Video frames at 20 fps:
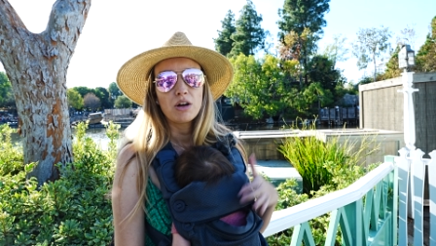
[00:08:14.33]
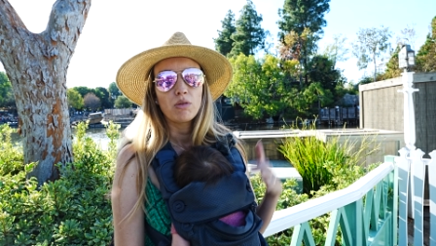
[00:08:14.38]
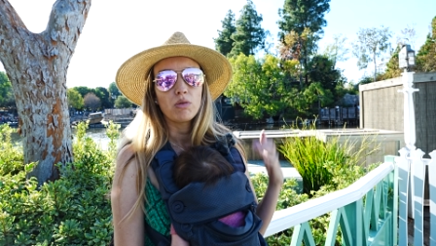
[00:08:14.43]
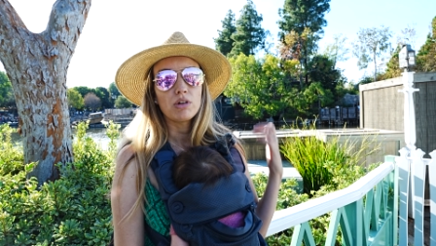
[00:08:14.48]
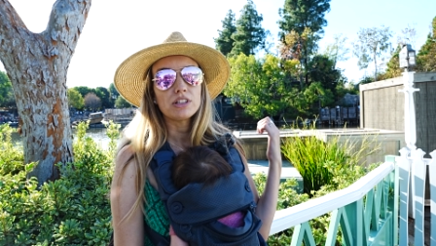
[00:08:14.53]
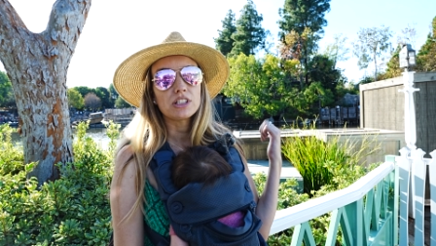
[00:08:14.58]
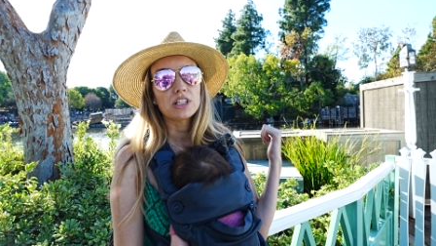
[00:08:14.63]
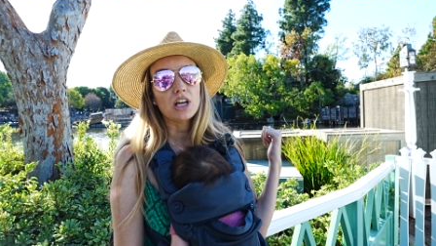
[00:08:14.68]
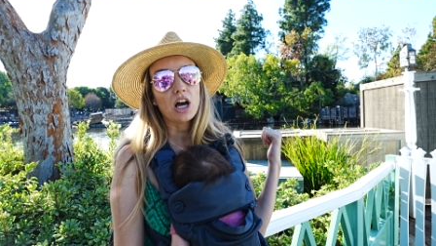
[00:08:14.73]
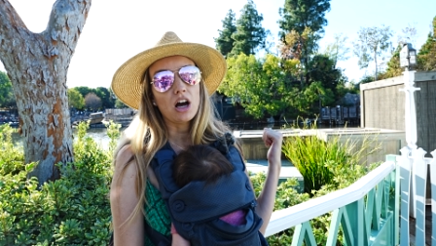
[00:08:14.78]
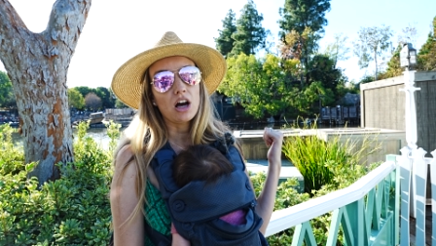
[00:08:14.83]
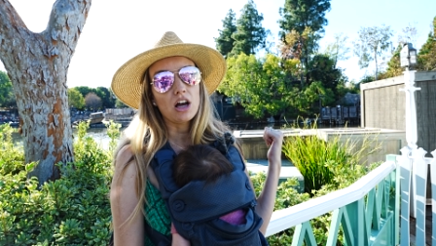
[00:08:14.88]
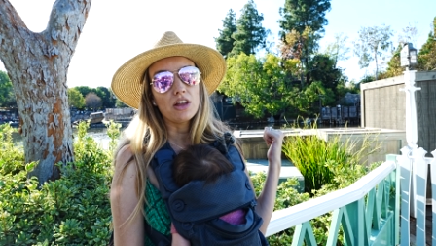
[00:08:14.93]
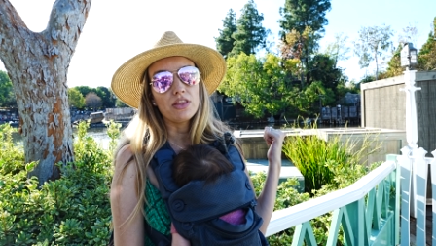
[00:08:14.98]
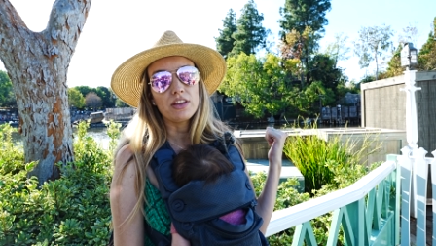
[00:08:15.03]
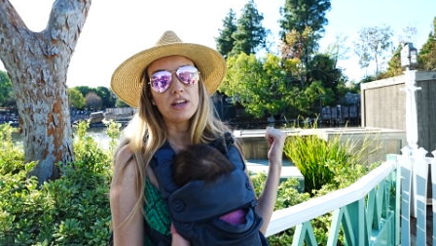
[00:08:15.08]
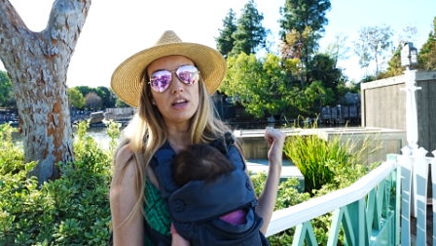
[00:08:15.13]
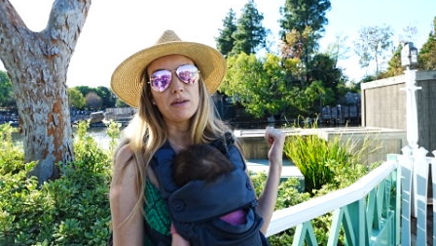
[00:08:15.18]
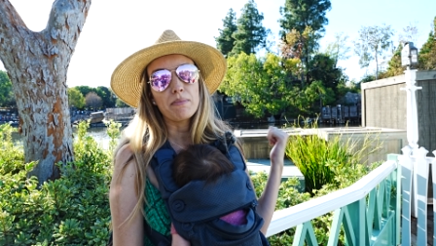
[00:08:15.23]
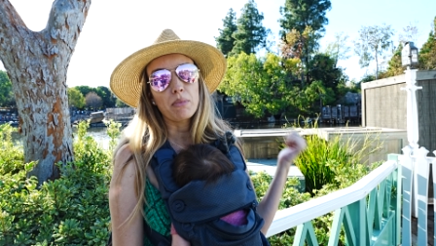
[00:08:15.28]
was
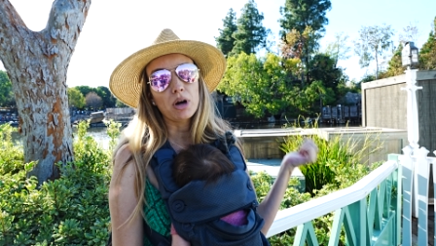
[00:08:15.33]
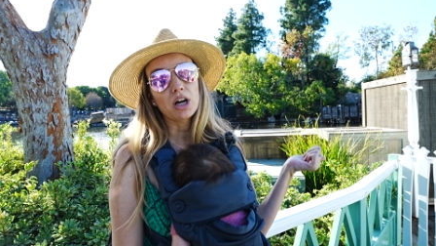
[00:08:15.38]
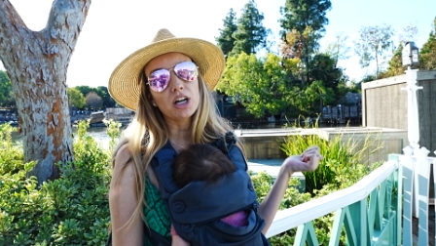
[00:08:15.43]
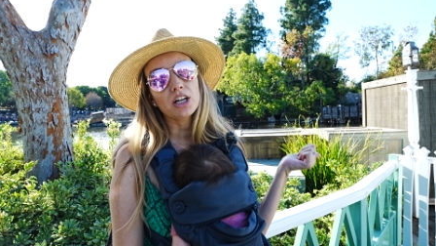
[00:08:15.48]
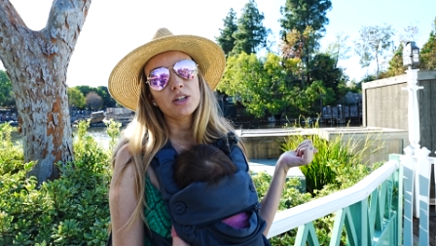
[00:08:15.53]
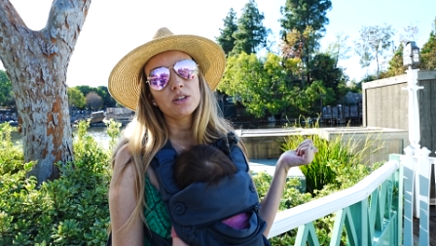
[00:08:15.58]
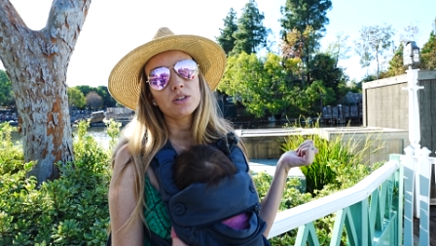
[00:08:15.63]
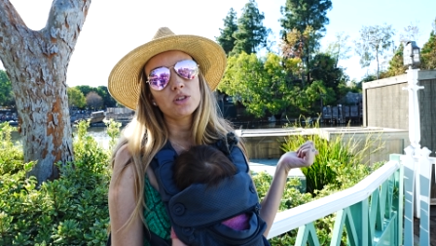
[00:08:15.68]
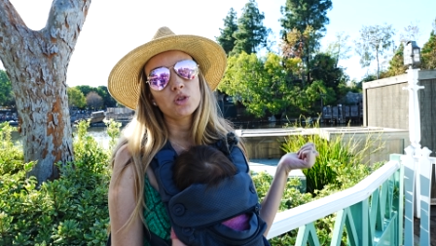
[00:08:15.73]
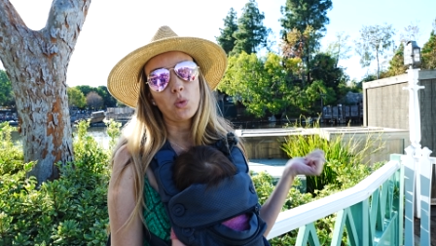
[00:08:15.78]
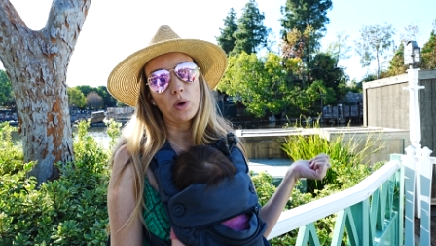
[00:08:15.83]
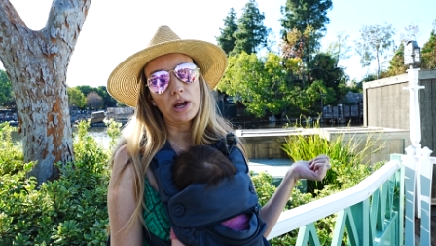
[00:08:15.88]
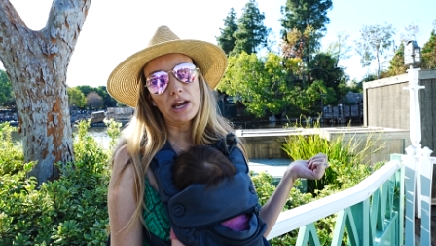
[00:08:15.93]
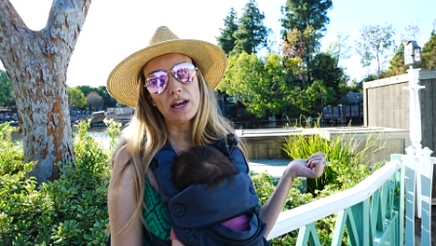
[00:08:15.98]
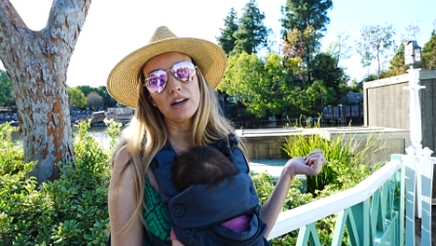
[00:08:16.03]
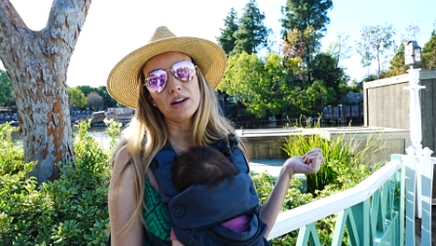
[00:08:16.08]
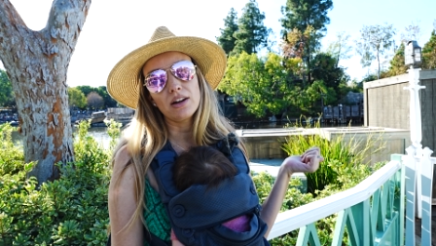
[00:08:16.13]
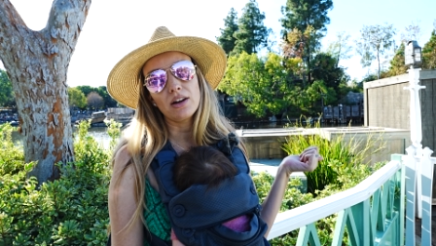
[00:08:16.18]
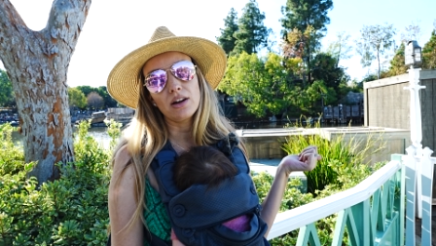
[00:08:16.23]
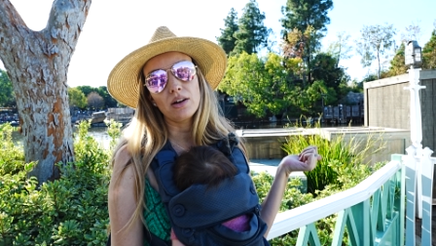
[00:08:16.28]
on the Mark
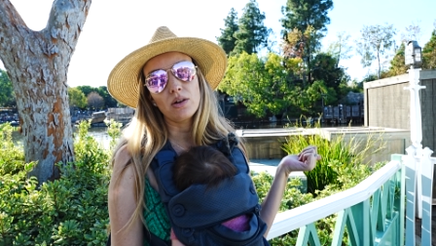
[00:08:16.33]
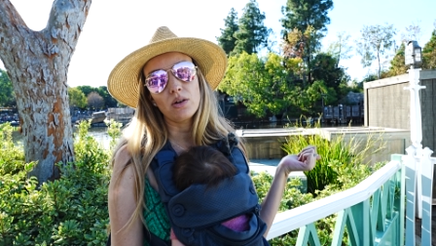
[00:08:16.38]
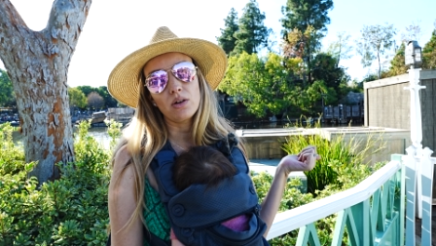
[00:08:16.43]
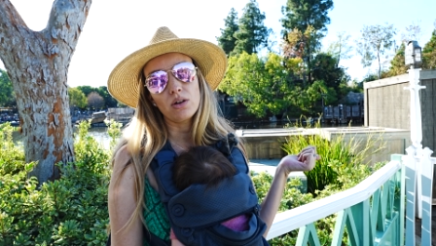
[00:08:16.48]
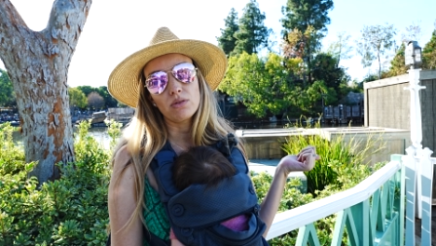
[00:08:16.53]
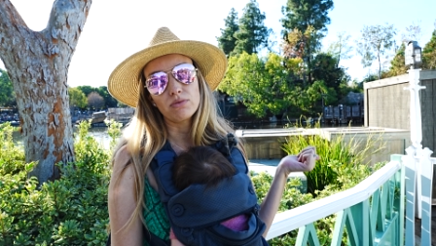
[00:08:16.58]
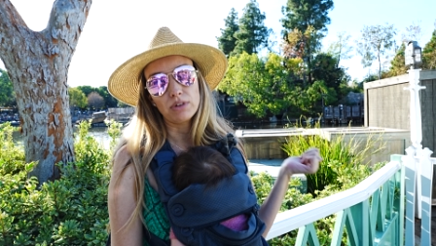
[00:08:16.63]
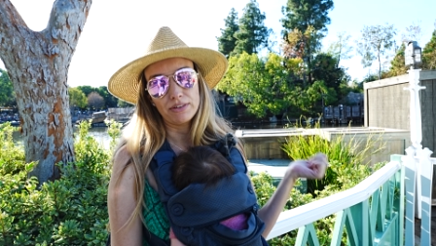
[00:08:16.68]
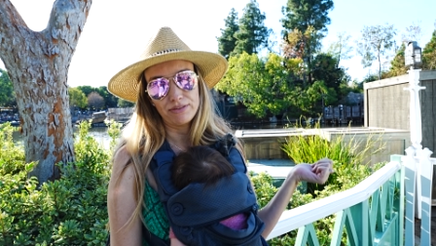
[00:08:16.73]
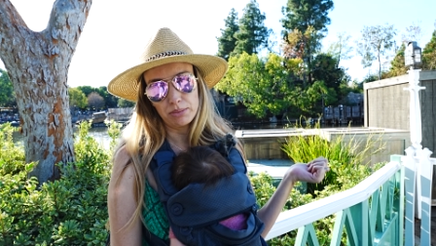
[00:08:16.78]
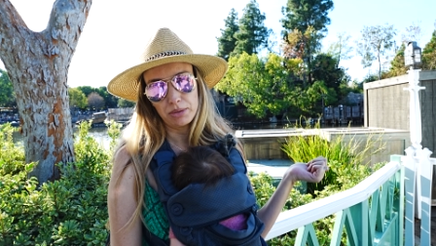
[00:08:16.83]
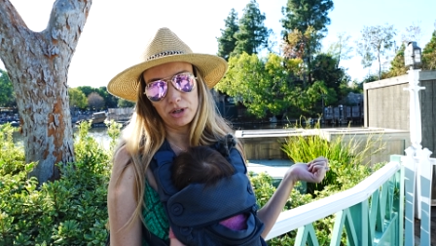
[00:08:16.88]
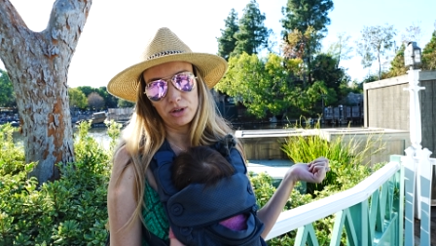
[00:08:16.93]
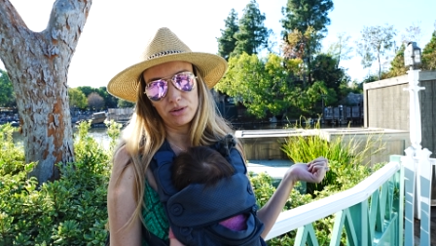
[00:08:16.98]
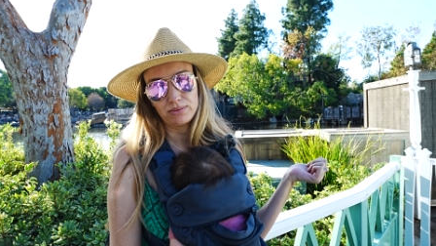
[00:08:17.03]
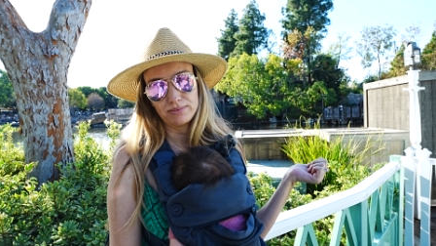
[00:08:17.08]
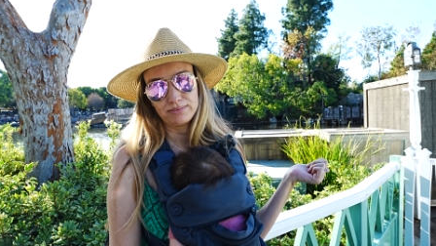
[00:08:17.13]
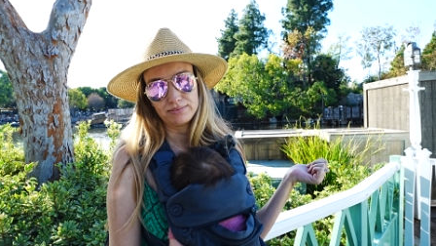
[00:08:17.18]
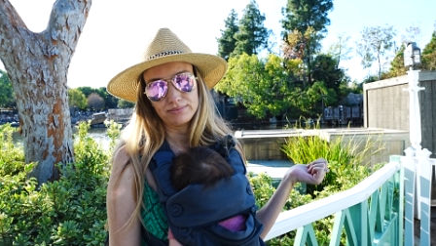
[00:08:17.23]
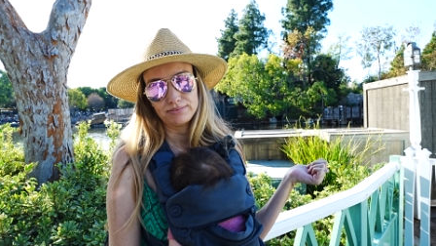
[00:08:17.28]
Twain riverboat.